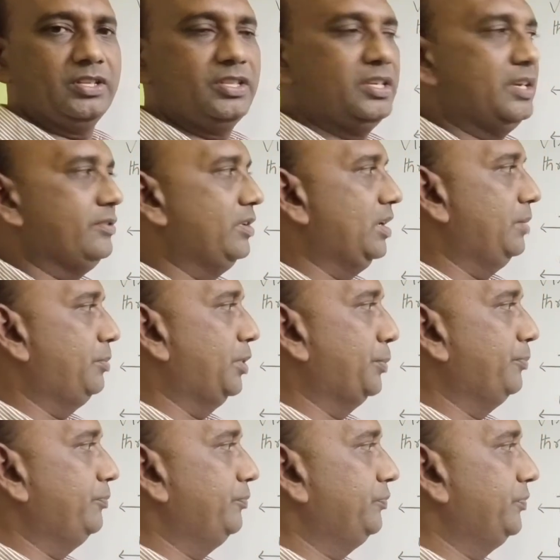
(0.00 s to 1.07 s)
is the given number.
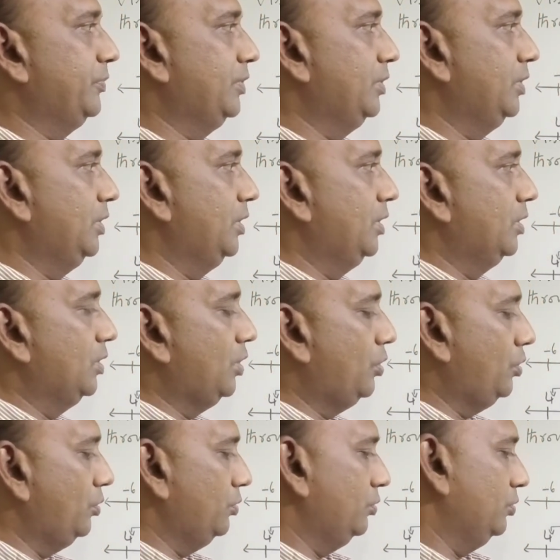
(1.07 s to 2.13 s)

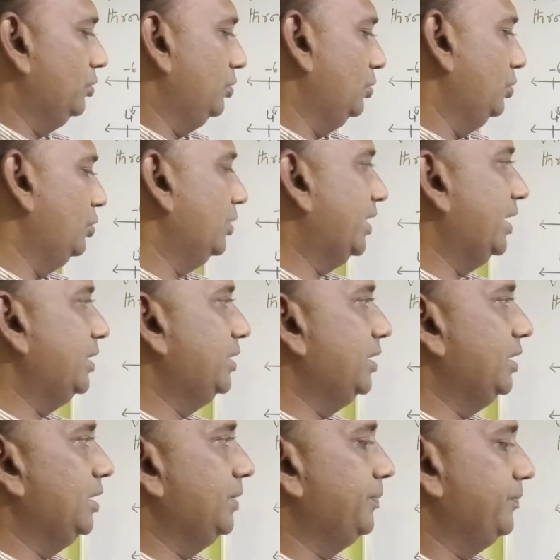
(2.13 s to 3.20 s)
Now look at
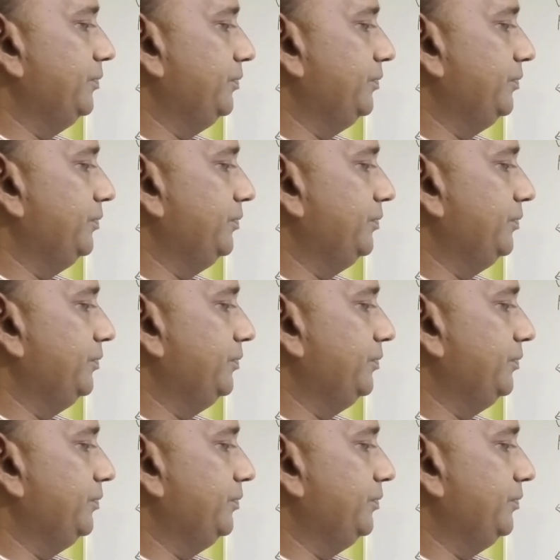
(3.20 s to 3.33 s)
the